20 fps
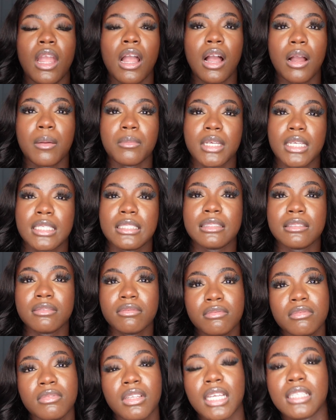
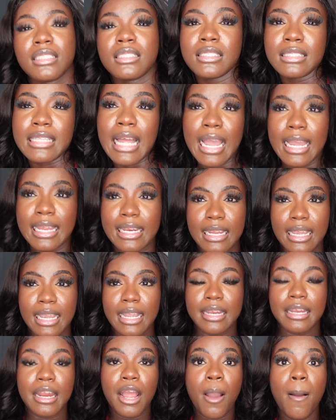in
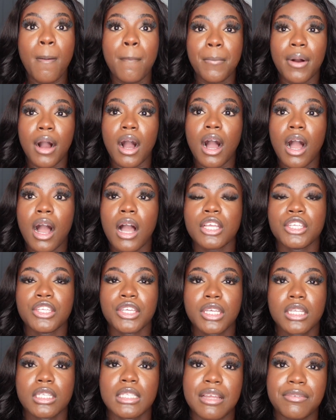styling, but you
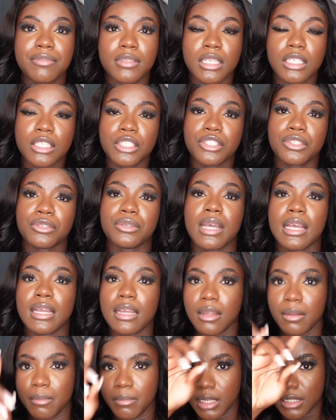can definitely do
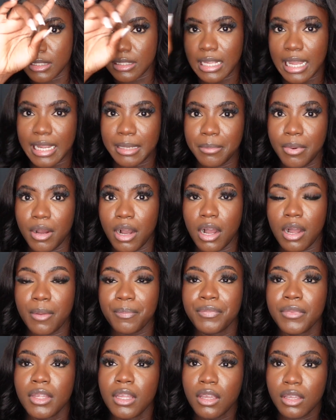a side part.
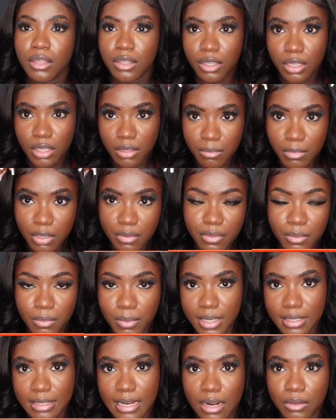You can move the
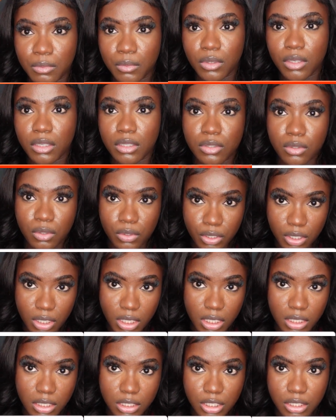wig downwards, or you
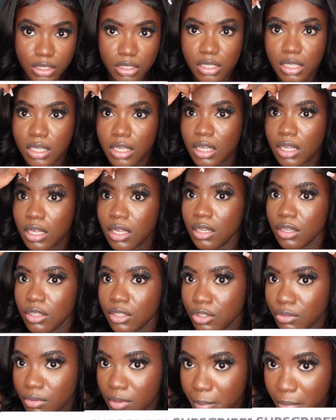can just
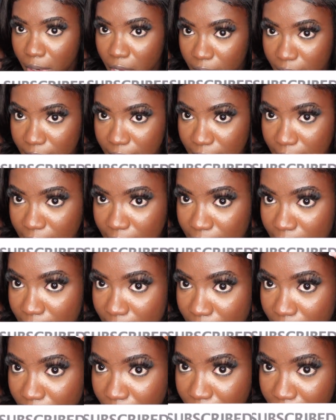do a part in here
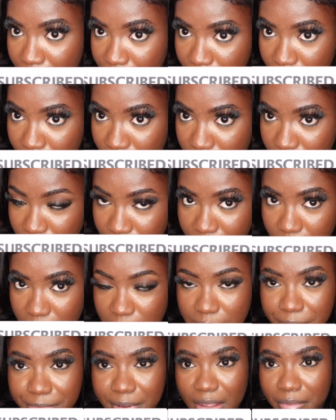because
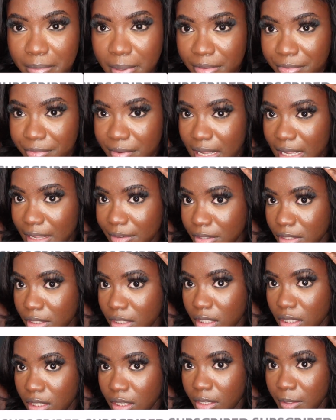it's a 5x5, so
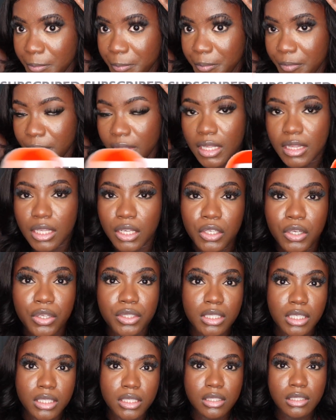the
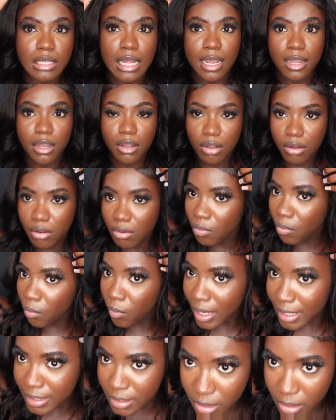closure is like wide